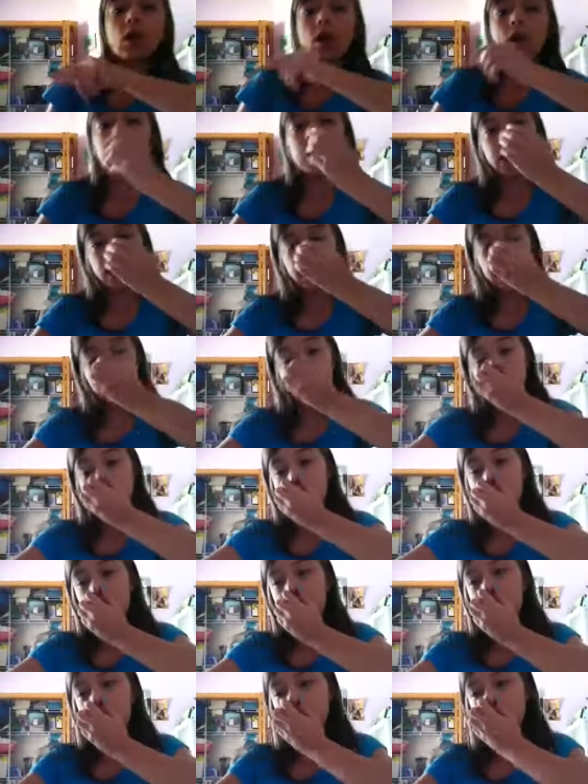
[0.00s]
Alright,
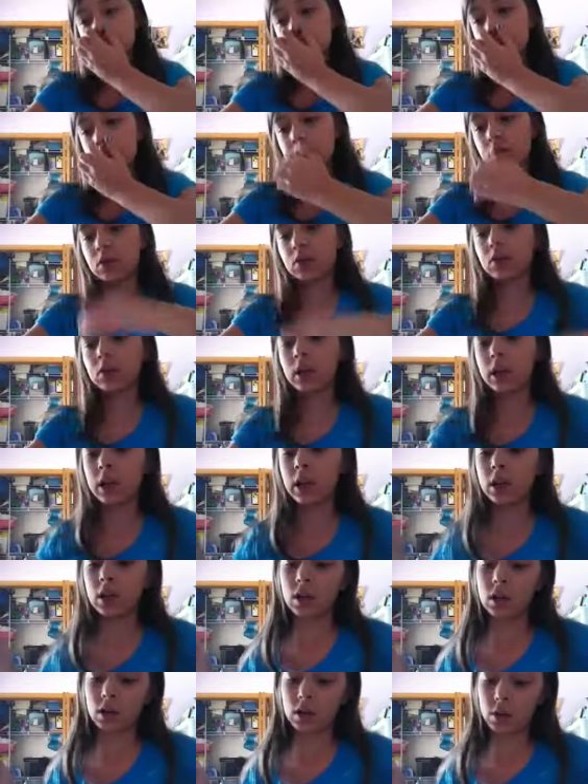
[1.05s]
next,
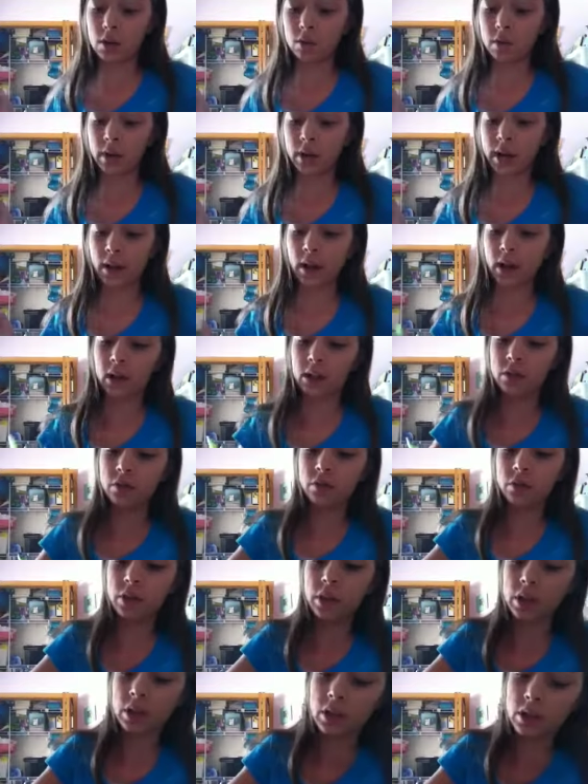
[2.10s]
what, what I like to
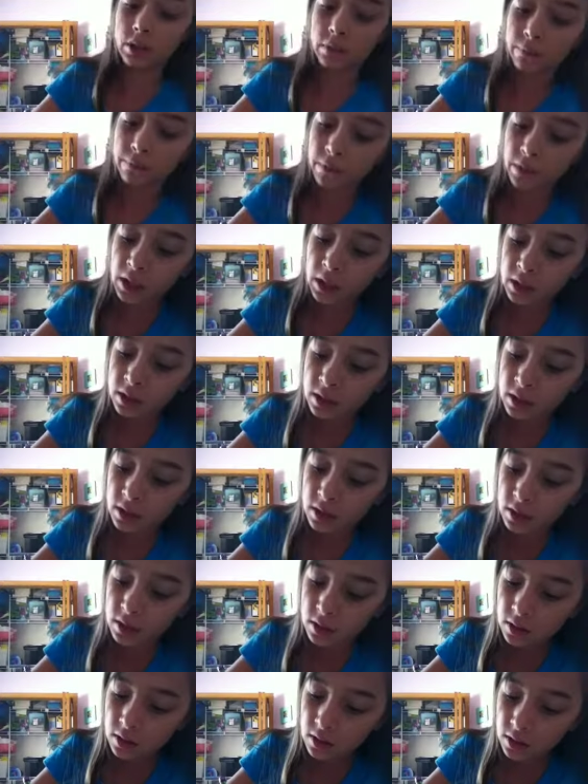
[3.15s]
do is the feet.
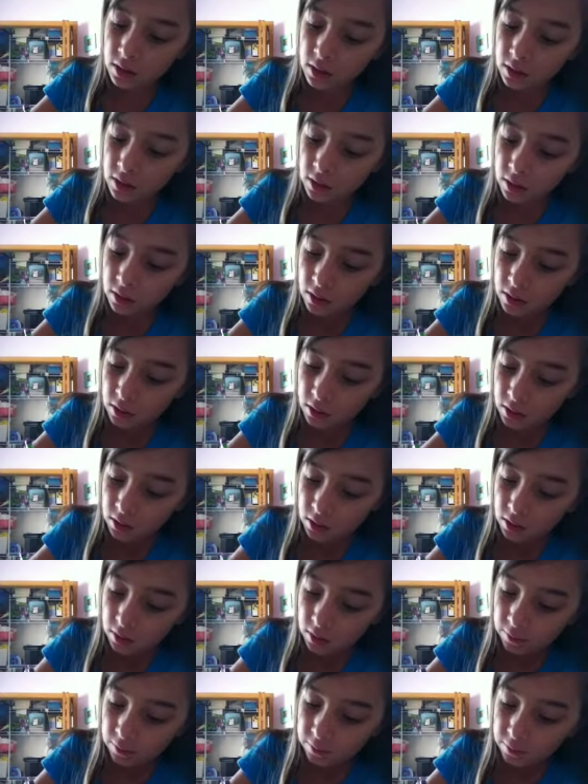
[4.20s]

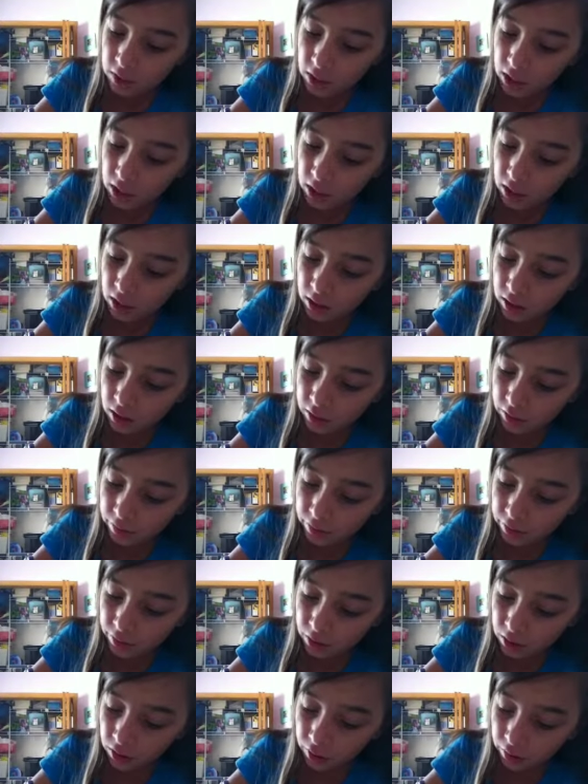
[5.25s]
The feet, I
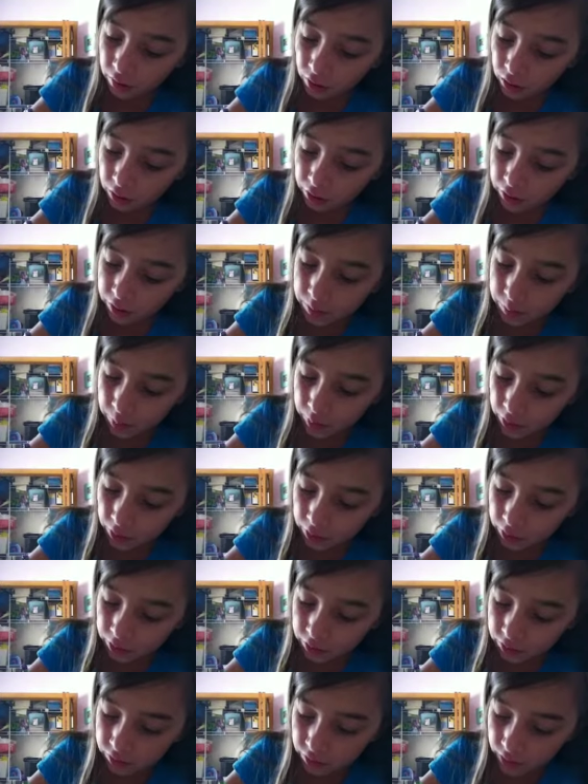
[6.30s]
think, are the hardest
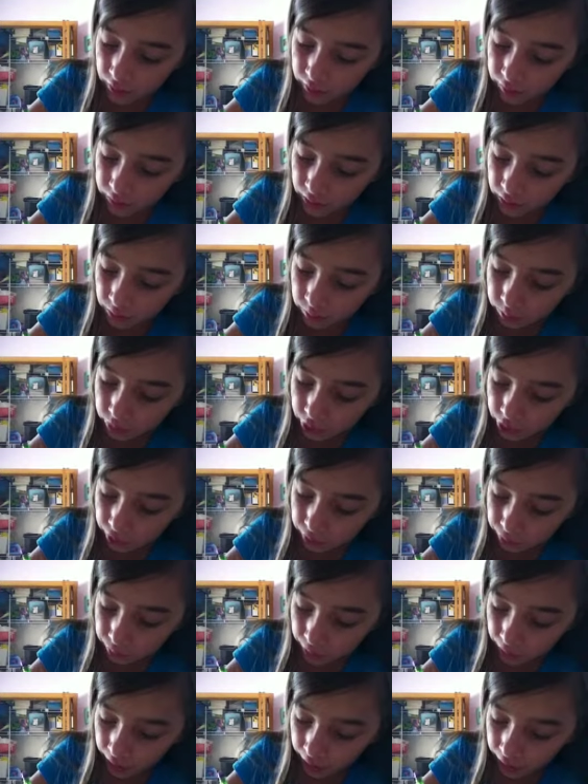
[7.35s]
part because you have to get them
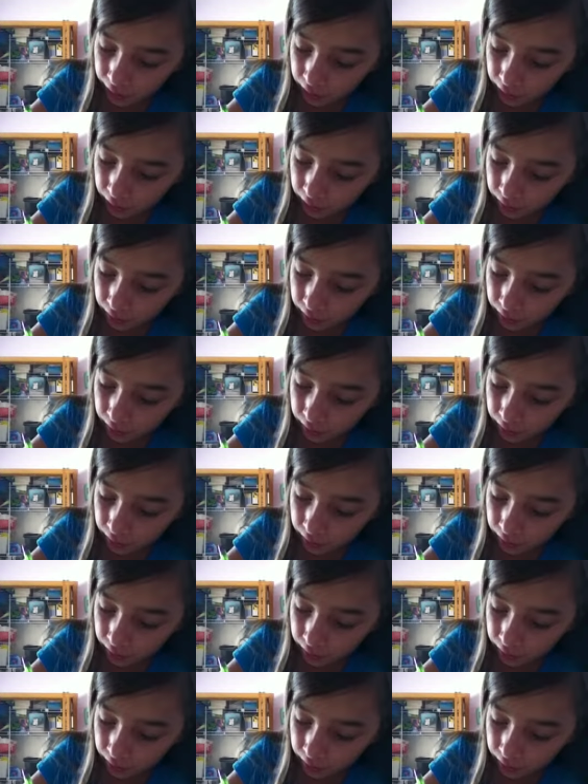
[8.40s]
just right.